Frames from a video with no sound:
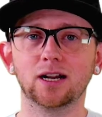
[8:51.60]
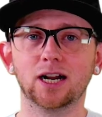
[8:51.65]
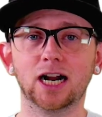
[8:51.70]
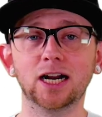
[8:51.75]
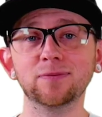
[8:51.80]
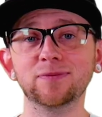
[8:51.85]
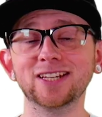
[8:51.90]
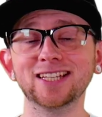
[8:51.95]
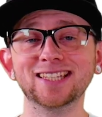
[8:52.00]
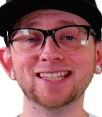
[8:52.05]

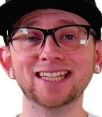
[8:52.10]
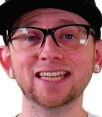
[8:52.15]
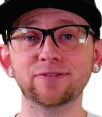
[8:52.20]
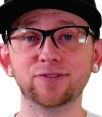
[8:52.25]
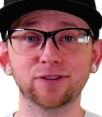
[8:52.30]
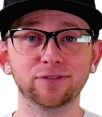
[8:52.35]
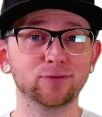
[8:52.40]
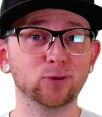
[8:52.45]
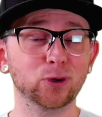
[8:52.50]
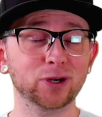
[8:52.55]
Obviously,
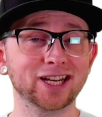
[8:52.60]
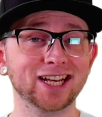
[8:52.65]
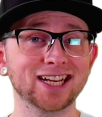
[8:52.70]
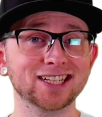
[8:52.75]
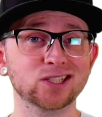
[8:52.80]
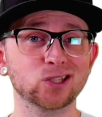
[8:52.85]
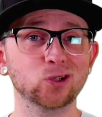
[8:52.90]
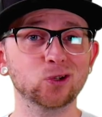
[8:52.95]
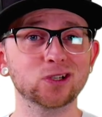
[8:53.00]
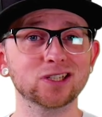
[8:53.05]
if the
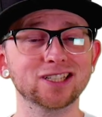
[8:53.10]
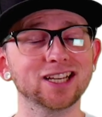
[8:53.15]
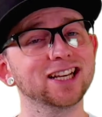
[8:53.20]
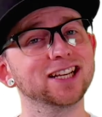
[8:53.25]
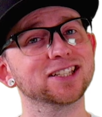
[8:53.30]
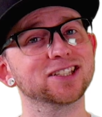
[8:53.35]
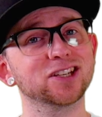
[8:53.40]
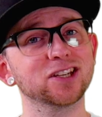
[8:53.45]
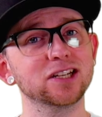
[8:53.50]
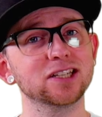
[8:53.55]
forecast looks
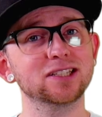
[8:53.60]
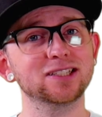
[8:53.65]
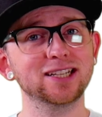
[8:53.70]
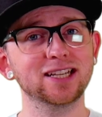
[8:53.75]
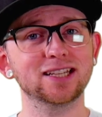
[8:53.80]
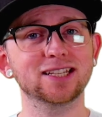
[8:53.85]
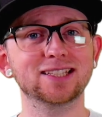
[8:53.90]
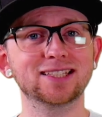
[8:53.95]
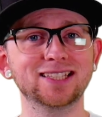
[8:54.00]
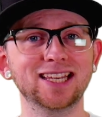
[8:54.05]
like it's going to
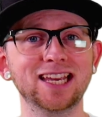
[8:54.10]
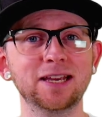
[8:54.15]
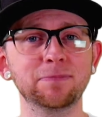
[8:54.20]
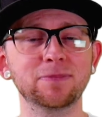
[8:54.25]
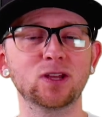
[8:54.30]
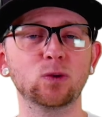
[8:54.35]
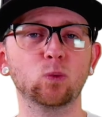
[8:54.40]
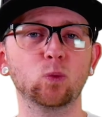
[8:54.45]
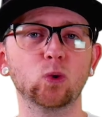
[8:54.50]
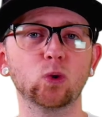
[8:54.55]
stay the
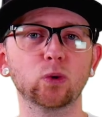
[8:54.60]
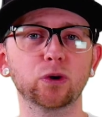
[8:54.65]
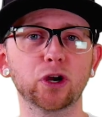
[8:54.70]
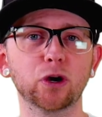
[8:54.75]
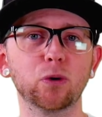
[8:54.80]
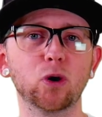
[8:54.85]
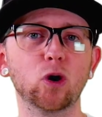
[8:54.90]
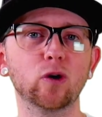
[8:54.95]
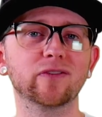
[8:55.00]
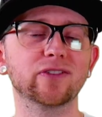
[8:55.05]
same, then we'll
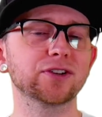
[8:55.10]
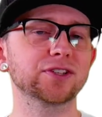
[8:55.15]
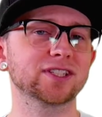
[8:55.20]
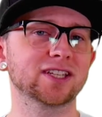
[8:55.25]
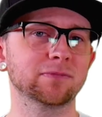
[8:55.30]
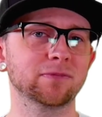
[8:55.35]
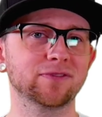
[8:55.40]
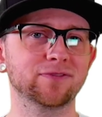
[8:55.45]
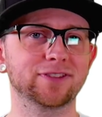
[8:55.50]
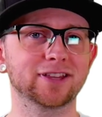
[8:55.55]
go over
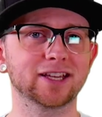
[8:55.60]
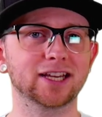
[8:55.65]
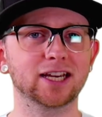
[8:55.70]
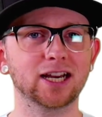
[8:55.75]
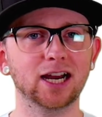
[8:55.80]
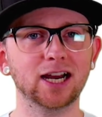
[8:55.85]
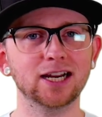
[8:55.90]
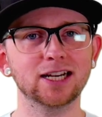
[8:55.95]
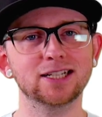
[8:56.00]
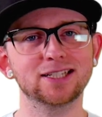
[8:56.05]
some of the
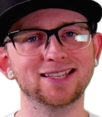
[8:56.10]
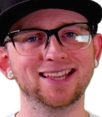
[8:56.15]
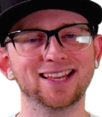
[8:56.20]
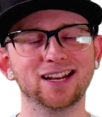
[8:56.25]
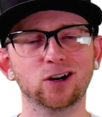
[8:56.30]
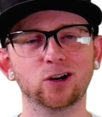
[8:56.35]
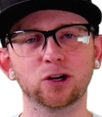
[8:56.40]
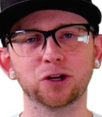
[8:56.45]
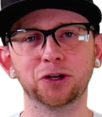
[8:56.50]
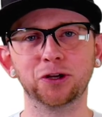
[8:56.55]
guys
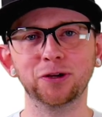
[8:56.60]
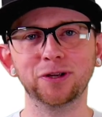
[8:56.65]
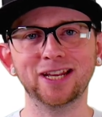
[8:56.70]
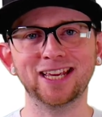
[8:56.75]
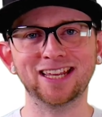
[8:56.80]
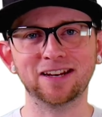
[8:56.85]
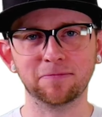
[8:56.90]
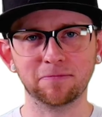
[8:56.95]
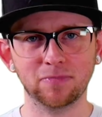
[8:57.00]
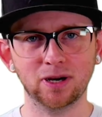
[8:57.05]
that are good
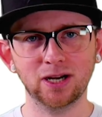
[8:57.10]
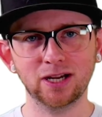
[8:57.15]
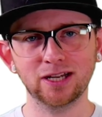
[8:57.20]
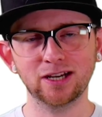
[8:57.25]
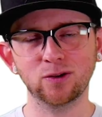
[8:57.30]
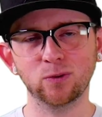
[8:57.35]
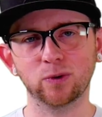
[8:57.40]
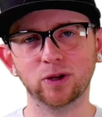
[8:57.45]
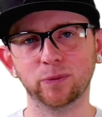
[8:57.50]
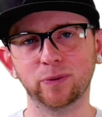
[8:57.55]
in
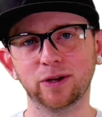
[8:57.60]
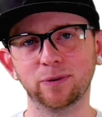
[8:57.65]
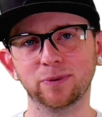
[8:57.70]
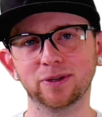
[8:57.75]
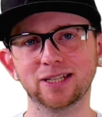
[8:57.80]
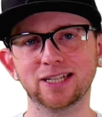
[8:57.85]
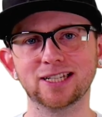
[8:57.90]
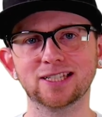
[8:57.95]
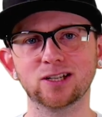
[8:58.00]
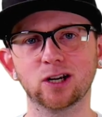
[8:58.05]
mud when we
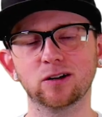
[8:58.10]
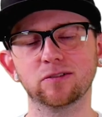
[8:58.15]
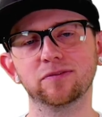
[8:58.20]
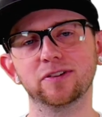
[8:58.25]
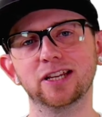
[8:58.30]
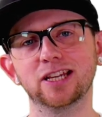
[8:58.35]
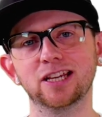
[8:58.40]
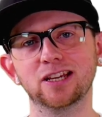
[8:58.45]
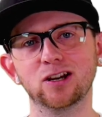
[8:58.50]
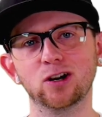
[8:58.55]
release our
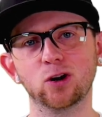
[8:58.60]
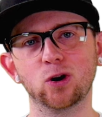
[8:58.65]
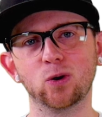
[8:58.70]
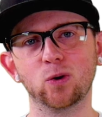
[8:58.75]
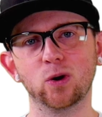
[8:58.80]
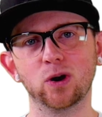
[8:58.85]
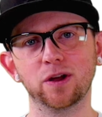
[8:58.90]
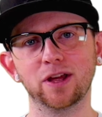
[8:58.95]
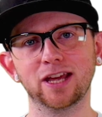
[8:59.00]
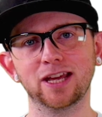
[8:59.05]

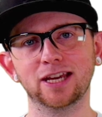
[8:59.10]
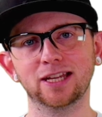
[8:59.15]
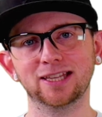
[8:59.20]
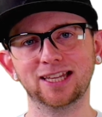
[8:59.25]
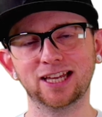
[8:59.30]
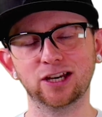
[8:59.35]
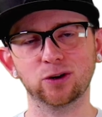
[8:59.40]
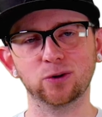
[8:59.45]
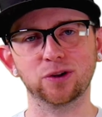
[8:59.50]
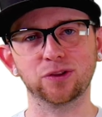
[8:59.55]
video
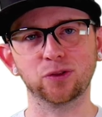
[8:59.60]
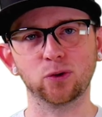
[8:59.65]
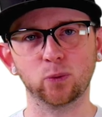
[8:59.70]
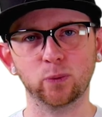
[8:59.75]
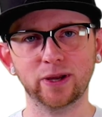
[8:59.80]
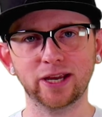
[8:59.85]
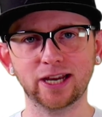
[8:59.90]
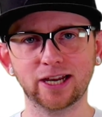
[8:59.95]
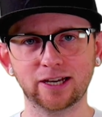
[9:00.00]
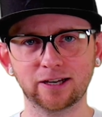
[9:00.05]
later in the
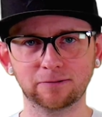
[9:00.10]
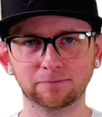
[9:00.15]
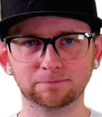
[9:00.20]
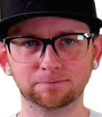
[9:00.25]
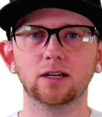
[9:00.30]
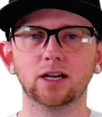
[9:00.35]
week.